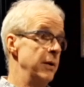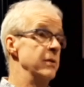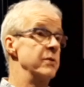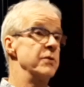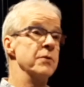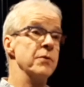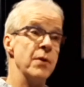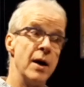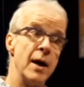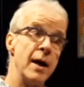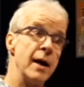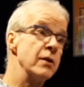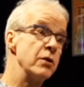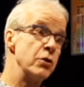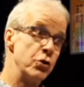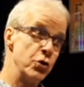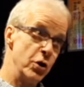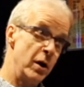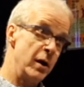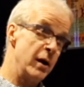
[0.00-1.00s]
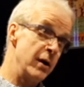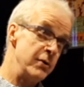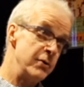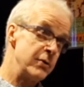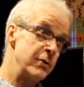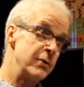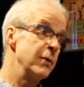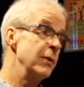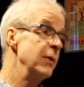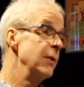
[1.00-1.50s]
It's not
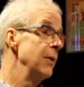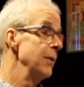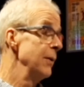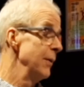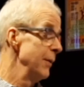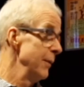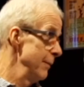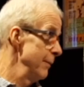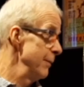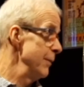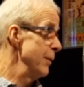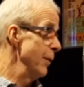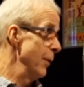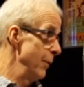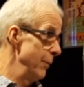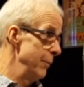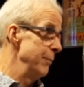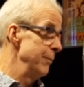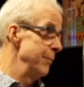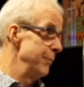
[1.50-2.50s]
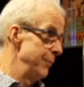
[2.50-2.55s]
just, you know,